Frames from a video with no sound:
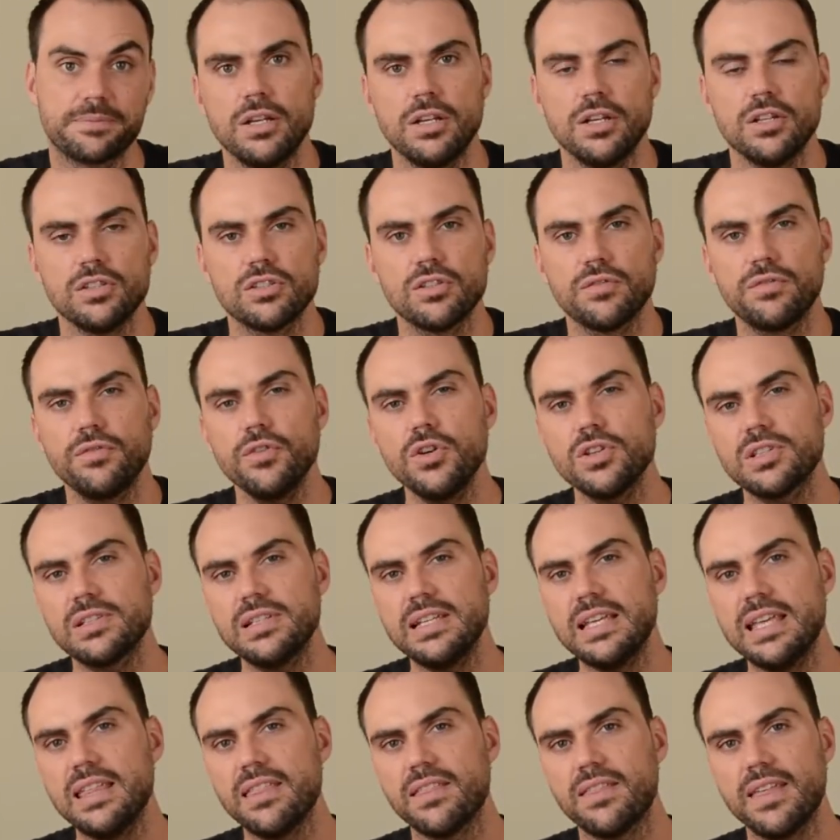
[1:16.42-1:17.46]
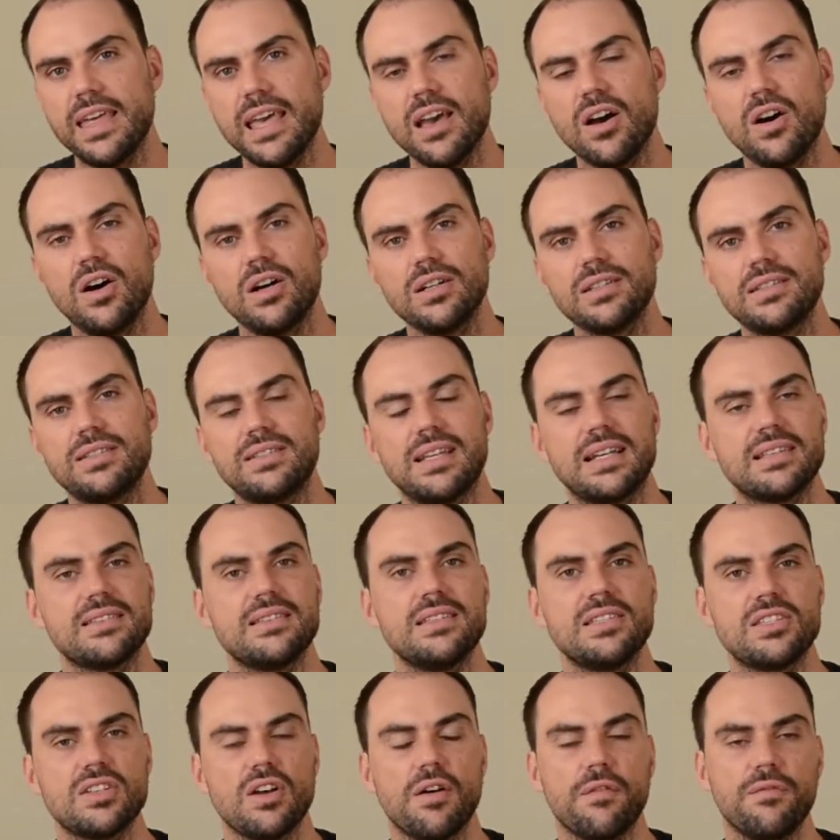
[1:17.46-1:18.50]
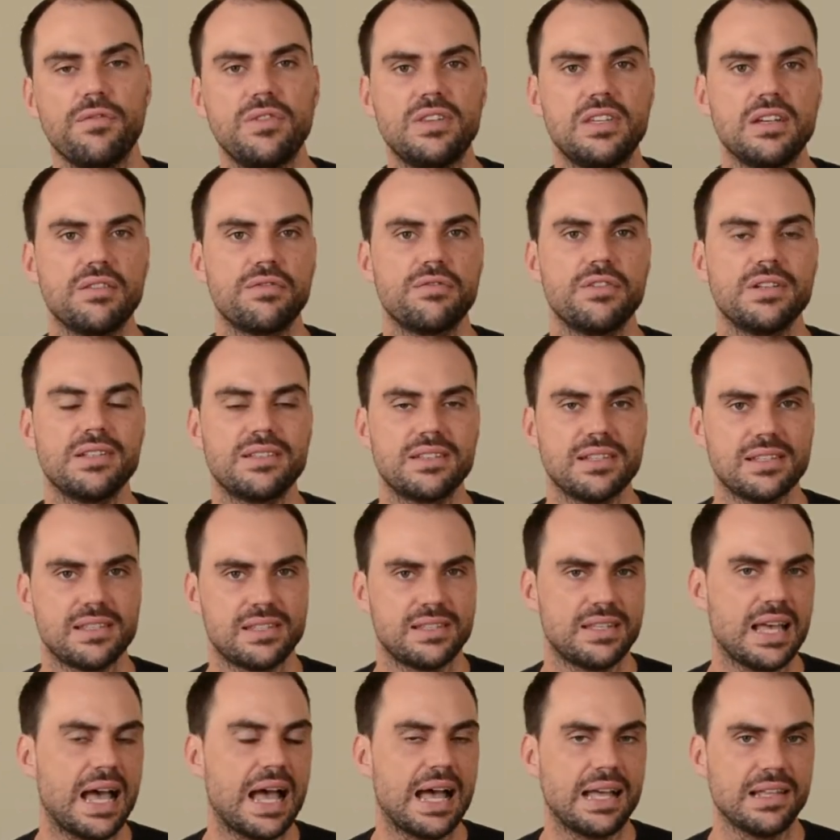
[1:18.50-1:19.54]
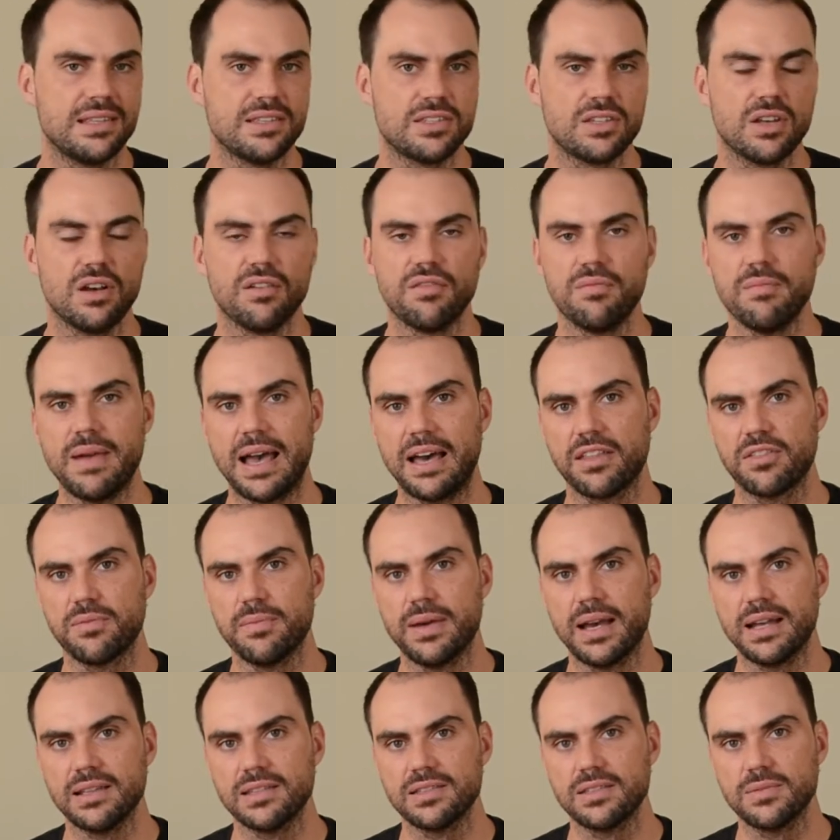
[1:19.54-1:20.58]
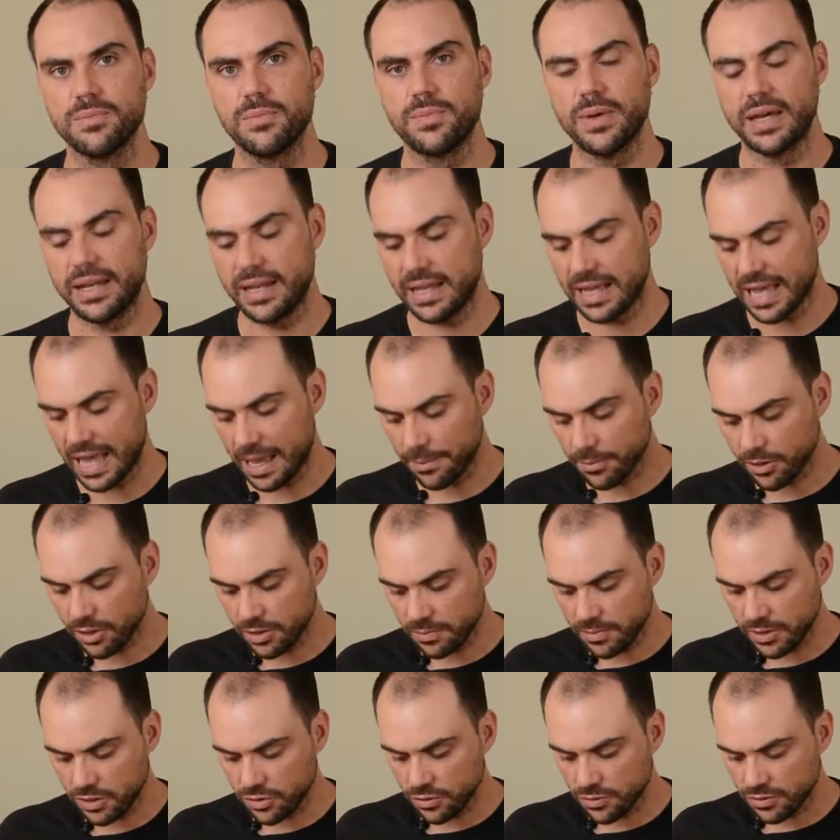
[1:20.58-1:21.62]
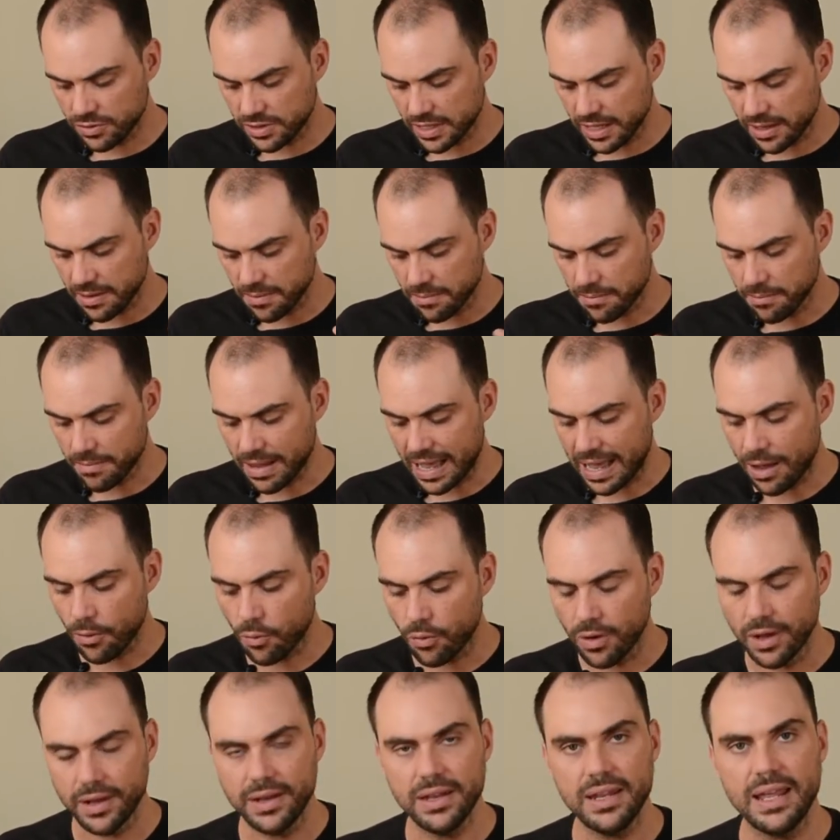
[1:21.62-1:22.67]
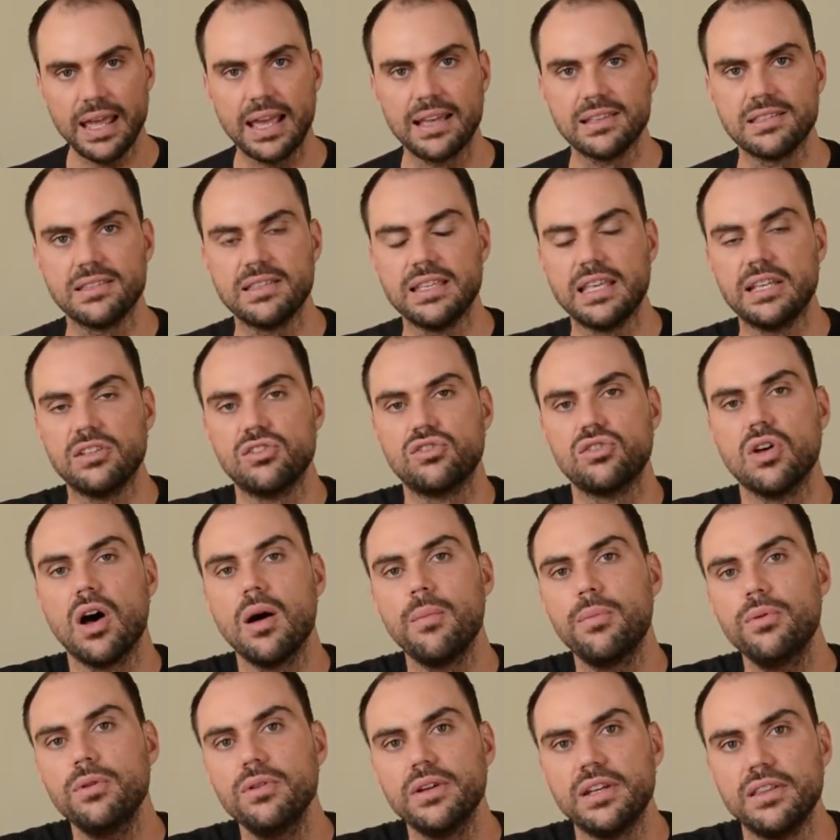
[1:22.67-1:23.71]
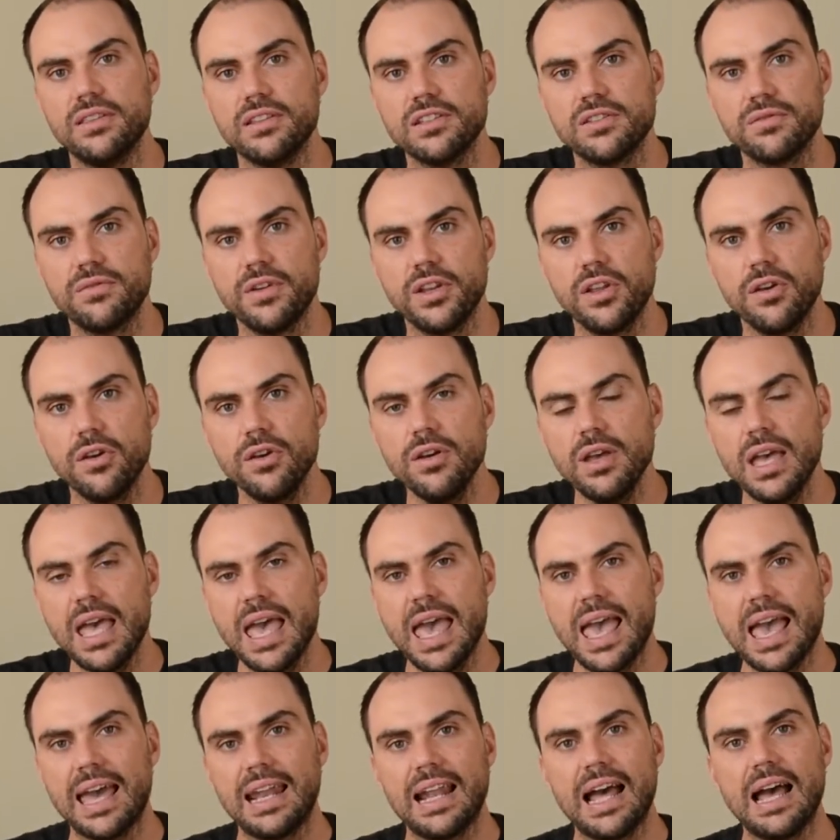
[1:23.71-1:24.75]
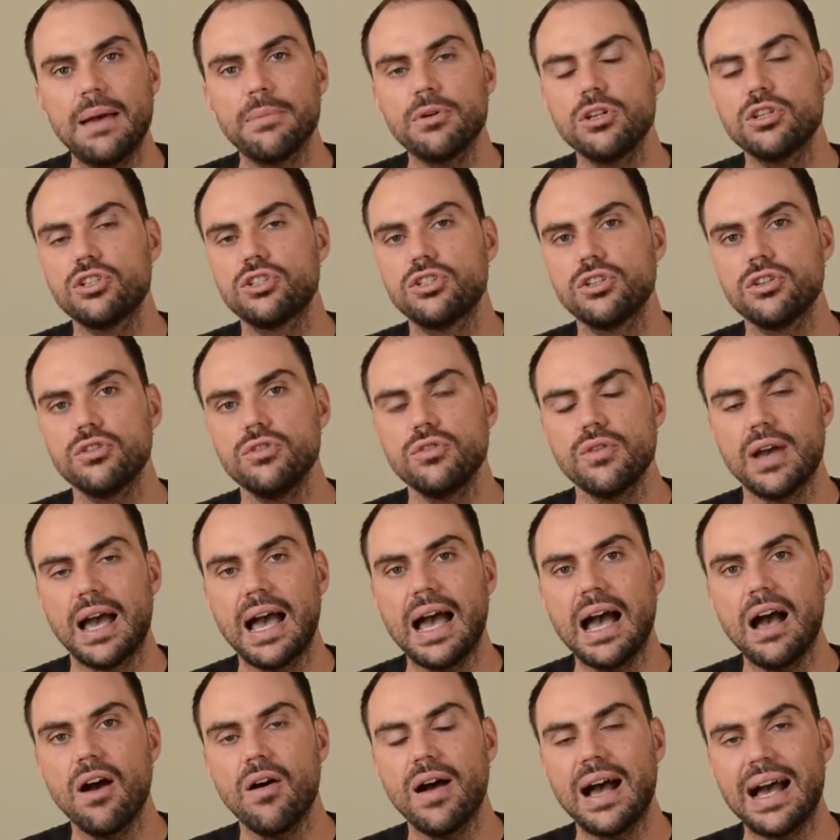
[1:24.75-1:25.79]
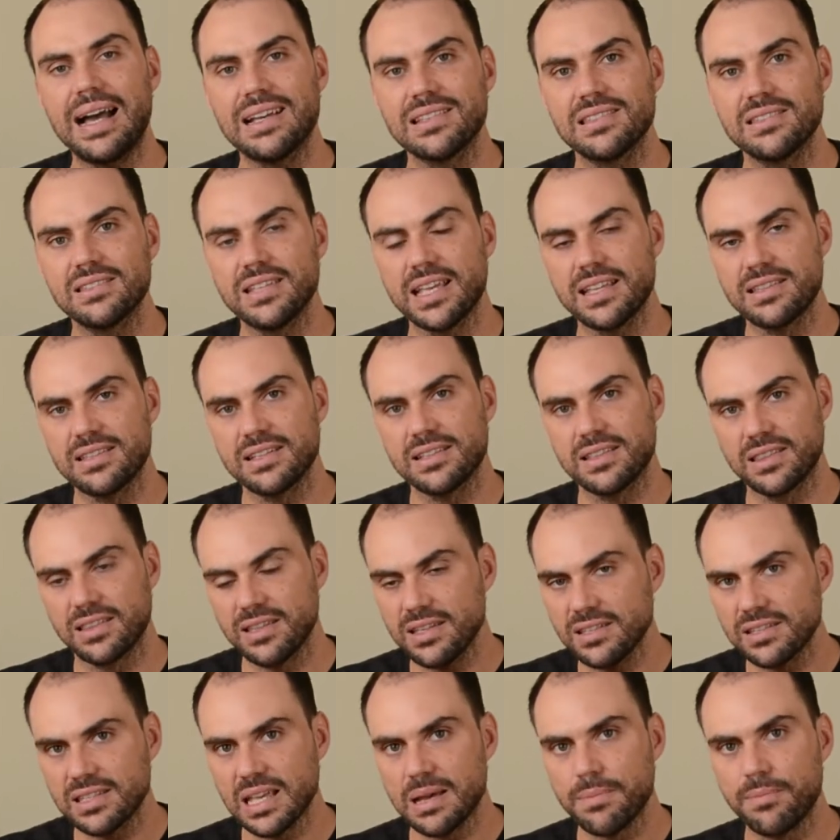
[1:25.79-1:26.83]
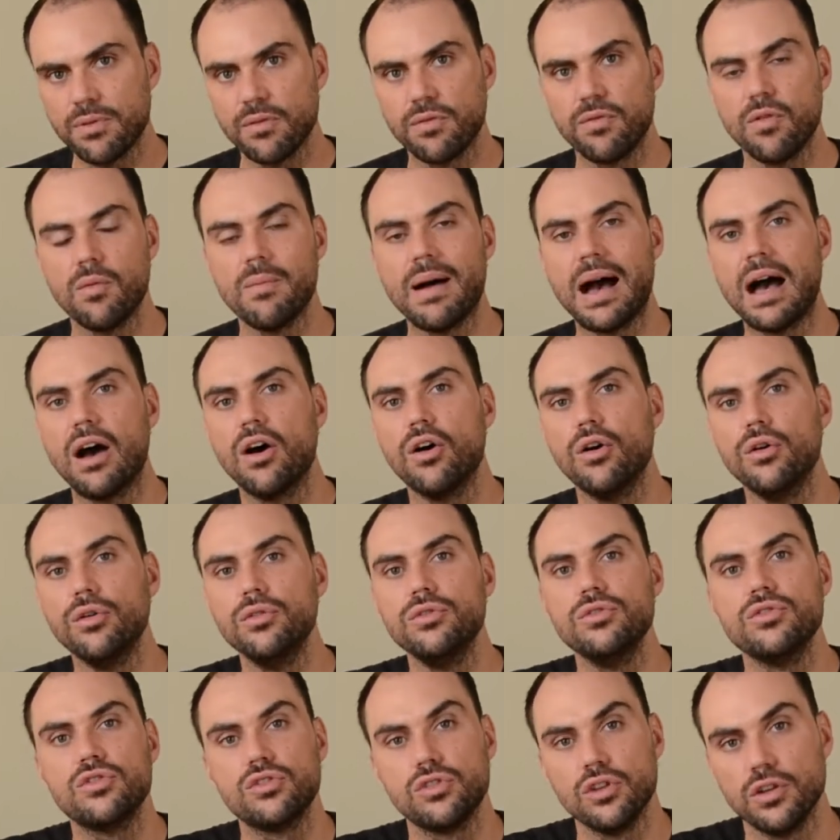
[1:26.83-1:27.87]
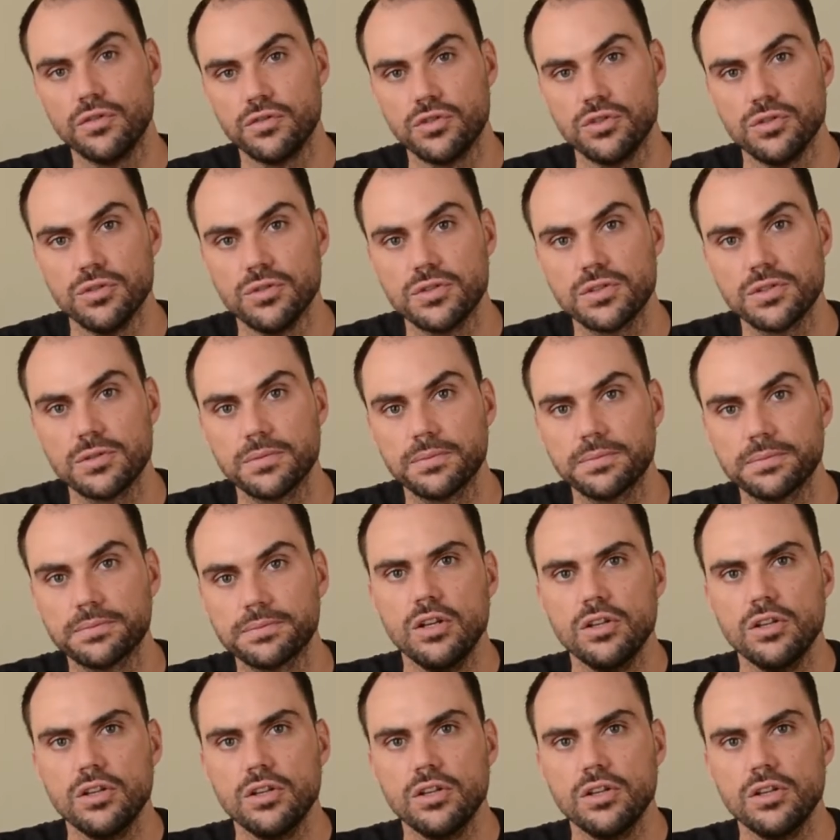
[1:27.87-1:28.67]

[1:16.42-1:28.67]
So firstly, there are dozens of different designs of mouth mounts, but I'm going to be using my one as the example in this video, and I'm going to show you how I set this up for my own surf shoots.